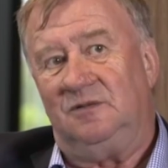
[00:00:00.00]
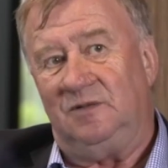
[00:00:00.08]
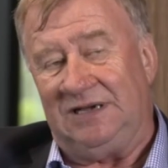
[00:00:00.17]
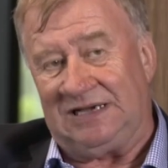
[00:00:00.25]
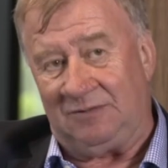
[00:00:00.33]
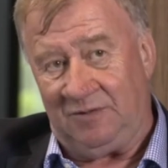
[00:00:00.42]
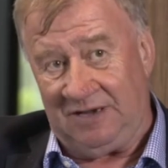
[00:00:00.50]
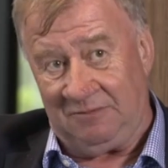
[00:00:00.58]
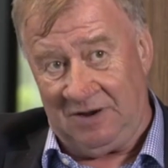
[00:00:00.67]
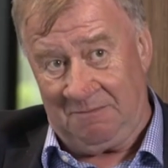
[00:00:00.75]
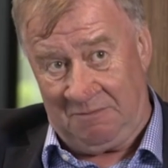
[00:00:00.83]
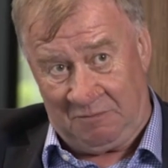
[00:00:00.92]
we
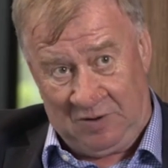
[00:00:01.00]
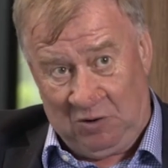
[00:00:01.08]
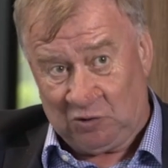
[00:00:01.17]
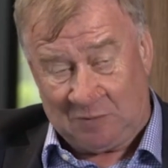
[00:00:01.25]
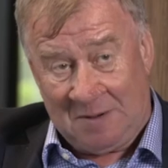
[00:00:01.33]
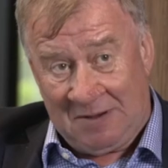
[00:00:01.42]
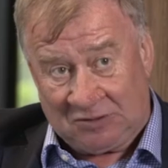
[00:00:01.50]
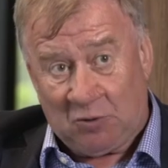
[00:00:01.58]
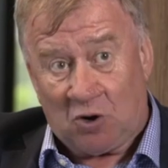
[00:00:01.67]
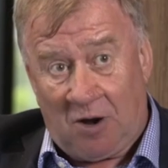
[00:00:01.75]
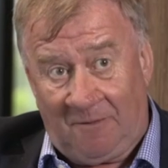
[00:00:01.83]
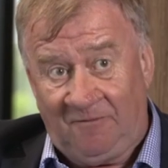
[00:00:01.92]
ought to be much
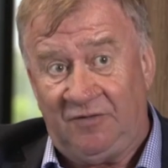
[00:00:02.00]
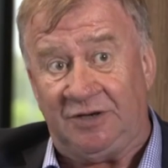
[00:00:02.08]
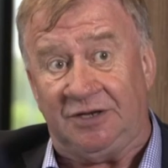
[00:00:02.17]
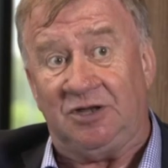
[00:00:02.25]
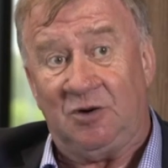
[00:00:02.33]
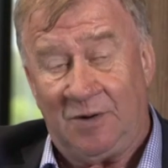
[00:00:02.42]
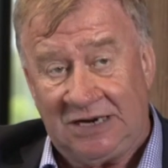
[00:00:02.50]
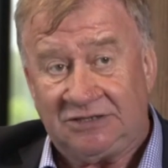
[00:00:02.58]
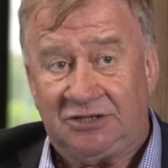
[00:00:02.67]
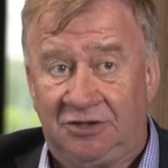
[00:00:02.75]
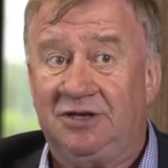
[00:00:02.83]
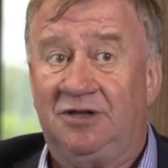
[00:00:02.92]
more confident that we're
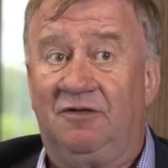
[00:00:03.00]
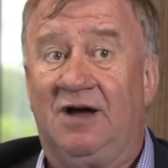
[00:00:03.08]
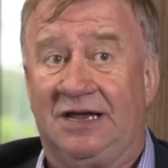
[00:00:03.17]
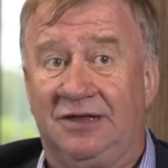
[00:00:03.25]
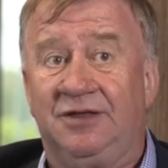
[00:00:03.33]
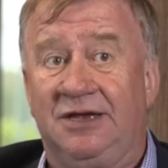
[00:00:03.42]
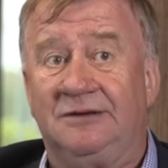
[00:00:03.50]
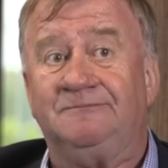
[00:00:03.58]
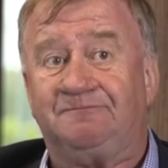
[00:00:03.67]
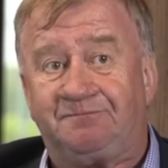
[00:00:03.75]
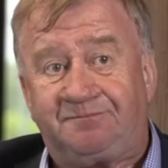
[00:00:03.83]
actually doing the right thing